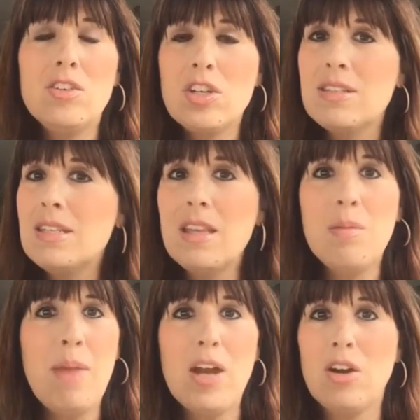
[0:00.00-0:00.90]
just in
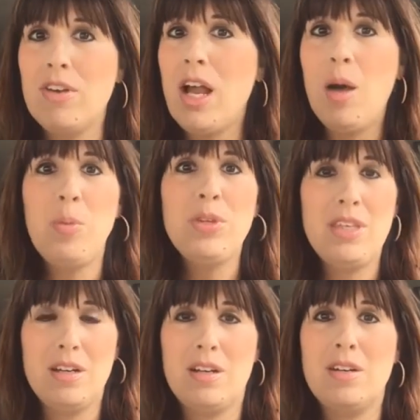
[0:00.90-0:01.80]
a matter of a couple
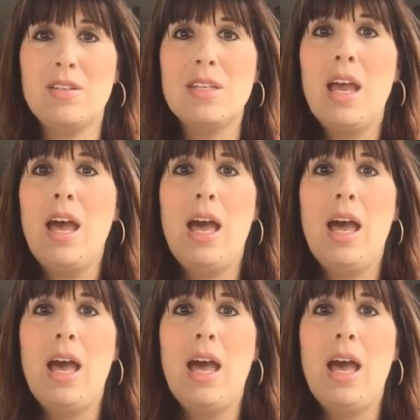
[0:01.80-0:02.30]
years